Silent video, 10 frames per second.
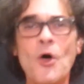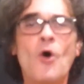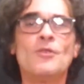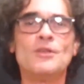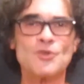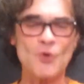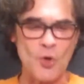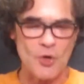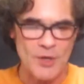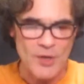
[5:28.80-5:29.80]
all it
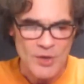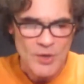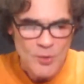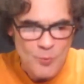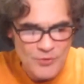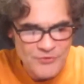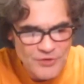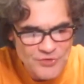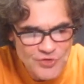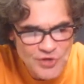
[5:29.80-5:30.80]
took was
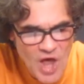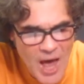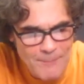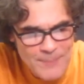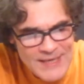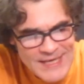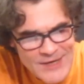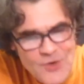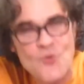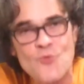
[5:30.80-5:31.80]
a
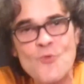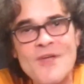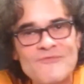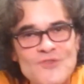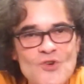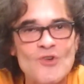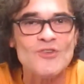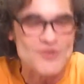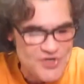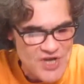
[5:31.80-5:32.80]
sloppy,
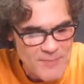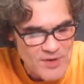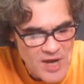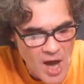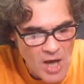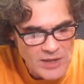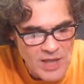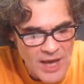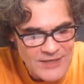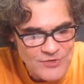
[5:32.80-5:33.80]
grifter, demagogue
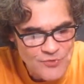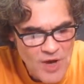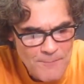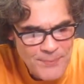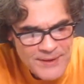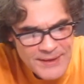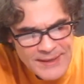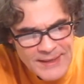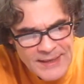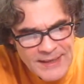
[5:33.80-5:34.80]
like Trump
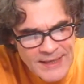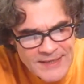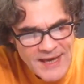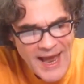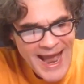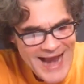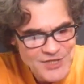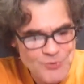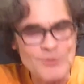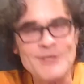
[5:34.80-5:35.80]
to
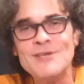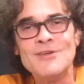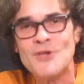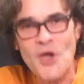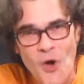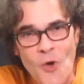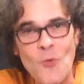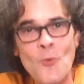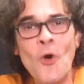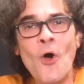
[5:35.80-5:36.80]
actually
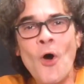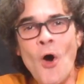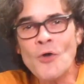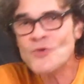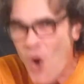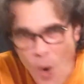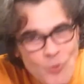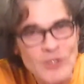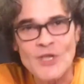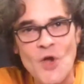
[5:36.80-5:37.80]
go
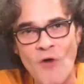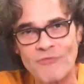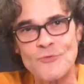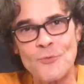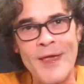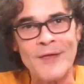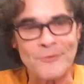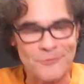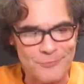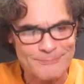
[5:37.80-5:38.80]
totally off the
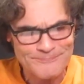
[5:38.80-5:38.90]
rails.